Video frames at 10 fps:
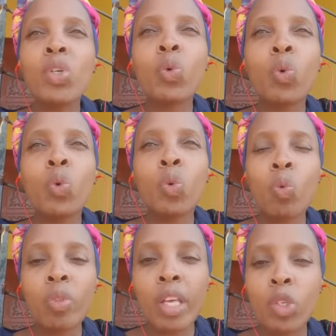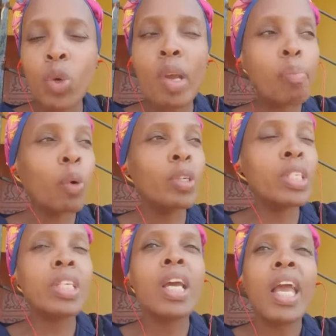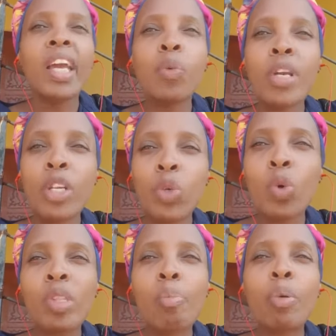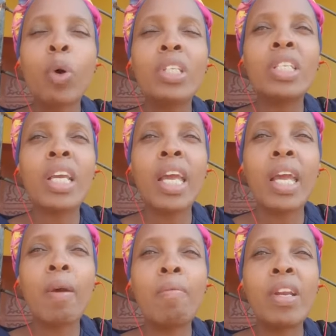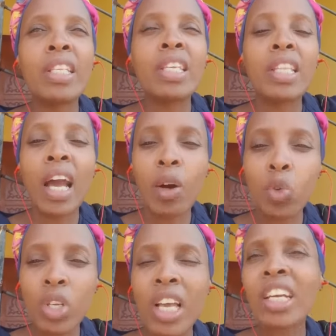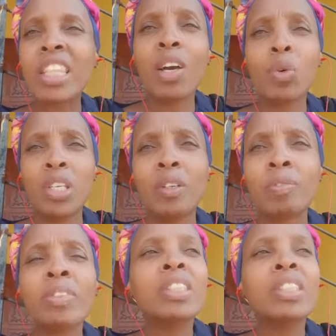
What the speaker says: who they took a bond, and when they took the bond, let's say the house was 100,000,